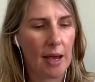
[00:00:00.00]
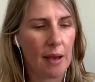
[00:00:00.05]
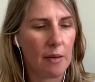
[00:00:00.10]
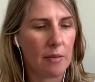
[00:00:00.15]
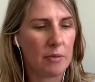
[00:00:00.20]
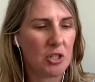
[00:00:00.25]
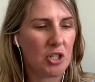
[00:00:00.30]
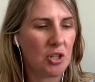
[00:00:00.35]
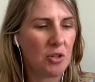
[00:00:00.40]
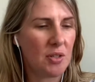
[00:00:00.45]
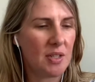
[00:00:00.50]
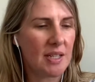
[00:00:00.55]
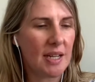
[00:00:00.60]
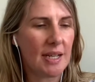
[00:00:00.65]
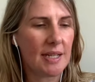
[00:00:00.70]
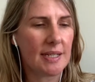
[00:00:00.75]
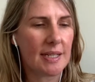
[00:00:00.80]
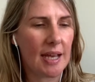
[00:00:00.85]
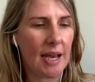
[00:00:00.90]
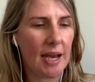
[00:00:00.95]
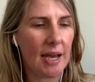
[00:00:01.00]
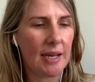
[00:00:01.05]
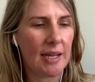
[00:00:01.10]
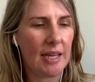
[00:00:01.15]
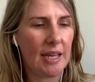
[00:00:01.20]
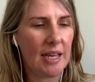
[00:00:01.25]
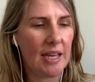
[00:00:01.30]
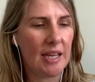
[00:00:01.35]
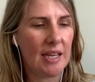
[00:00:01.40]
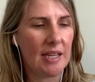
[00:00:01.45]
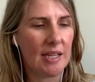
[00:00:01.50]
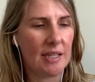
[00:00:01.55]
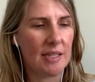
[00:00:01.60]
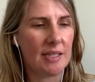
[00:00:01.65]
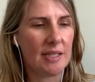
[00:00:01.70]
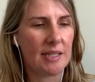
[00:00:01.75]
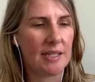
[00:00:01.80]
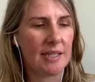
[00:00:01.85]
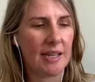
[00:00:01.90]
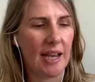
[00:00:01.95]
Tuesday's card here is
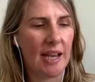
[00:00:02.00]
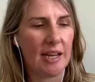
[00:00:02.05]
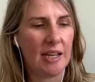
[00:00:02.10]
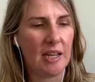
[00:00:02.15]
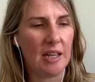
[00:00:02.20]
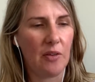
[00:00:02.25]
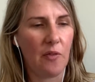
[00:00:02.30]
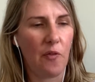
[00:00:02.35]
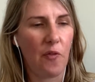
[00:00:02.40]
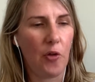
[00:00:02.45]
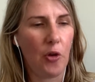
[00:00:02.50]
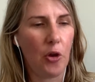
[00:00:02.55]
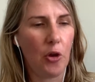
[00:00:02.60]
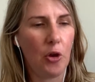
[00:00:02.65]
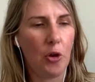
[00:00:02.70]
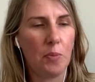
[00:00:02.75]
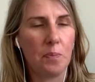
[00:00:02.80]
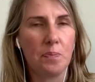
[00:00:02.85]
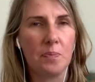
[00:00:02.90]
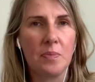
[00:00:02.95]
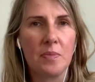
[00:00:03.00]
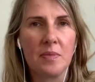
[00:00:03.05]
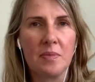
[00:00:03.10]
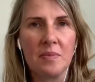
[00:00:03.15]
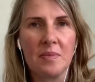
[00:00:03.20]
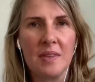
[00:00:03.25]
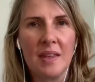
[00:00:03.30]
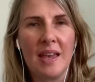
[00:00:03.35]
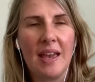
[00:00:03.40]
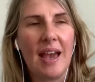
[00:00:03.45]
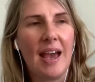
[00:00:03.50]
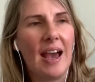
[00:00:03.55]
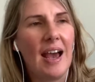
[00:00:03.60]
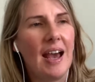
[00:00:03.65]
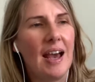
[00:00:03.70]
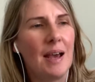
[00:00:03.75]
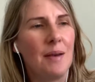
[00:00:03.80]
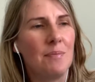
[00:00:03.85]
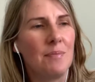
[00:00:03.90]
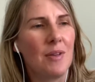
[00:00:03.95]
standing firm.
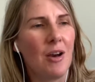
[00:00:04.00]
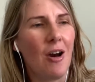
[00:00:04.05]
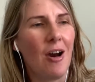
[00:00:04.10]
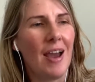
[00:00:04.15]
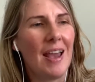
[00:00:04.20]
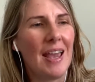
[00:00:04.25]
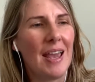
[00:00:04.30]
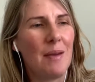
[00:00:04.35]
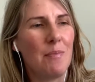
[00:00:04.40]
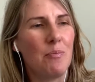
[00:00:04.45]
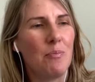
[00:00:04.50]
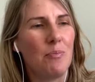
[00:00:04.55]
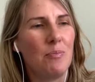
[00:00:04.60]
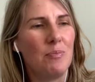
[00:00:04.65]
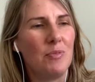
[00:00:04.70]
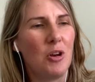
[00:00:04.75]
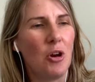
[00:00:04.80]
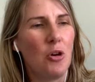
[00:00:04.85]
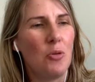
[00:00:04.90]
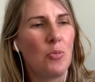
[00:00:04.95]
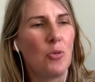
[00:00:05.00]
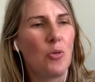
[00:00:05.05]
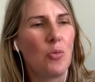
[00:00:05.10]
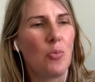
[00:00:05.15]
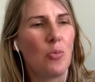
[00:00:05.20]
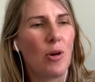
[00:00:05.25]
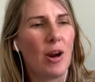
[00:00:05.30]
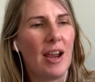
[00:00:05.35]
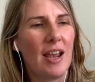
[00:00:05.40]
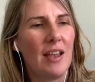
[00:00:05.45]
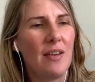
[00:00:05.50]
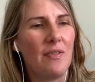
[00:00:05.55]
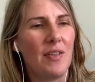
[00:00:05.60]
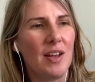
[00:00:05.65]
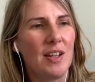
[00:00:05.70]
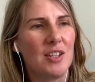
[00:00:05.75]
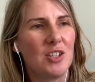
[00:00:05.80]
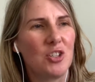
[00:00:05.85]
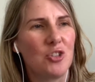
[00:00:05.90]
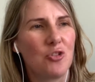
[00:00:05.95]
I am noble, brave
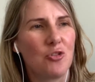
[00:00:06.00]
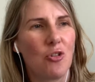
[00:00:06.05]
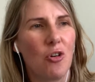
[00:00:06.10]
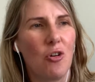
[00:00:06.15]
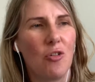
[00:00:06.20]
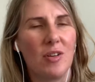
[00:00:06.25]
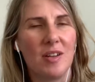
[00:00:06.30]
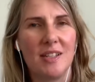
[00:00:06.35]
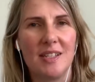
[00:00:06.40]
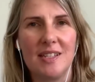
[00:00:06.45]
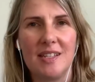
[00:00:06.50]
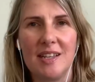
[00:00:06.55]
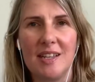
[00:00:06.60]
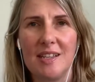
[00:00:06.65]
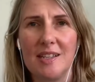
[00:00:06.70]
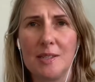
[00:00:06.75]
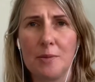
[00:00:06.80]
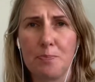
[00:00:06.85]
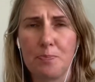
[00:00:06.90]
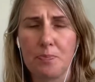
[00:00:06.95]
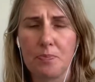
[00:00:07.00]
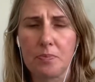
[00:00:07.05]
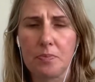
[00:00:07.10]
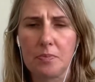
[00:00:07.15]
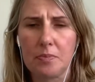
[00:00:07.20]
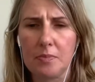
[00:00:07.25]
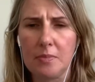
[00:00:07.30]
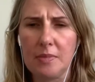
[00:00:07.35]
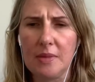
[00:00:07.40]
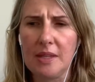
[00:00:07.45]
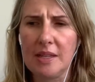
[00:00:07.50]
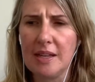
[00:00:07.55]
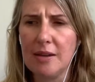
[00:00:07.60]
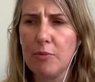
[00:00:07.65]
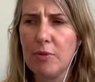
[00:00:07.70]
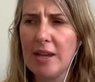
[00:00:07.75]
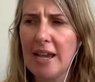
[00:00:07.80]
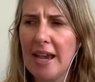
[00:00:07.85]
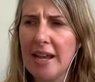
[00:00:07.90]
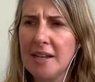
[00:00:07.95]
and strong, it says.
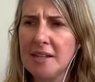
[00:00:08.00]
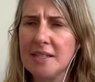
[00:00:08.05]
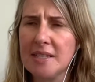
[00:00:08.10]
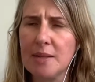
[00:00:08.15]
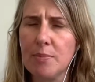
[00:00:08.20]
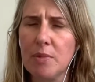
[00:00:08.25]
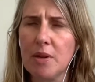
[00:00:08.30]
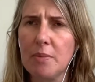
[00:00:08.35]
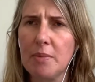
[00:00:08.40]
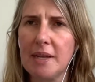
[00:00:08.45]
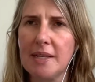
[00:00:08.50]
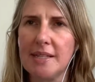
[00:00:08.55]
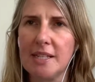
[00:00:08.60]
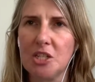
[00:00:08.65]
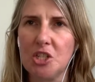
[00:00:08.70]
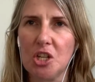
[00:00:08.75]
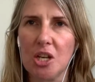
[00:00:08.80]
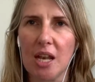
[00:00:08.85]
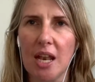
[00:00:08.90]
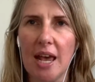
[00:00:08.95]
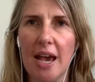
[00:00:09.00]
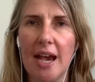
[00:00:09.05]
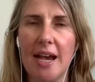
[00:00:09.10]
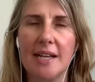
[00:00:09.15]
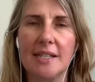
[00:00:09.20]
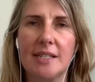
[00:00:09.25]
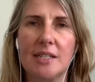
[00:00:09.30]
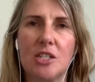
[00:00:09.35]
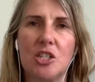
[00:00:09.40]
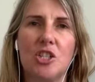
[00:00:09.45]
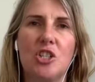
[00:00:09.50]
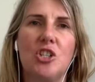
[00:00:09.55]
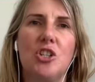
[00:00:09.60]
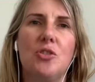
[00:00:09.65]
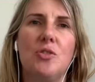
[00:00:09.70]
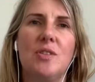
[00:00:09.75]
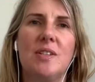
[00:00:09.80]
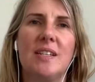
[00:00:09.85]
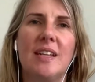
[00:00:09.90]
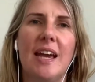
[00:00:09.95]
We had a similar message last
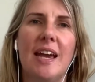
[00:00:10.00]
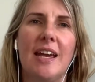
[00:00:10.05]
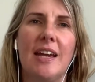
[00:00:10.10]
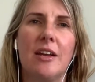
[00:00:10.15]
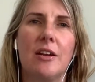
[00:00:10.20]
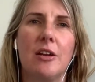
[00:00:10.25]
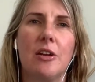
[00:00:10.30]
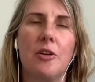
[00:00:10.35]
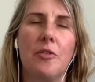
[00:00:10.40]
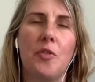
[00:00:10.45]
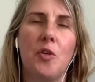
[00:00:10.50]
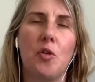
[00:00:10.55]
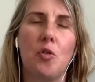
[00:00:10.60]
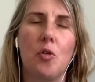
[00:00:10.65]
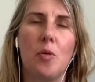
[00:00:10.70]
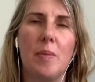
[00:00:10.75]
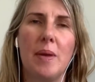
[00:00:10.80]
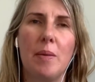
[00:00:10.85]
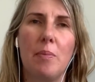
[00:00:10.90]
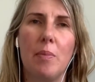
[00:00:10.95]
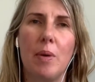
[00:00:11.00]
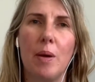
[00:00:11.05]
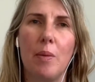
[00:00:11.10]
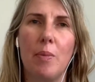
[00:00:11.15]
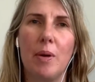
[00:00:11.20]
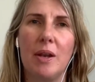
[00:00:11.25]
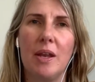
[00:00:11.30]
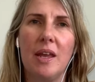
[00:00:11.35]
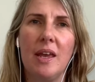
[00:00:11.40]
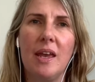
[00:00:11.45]
Tuesday, I don't know if you remember, but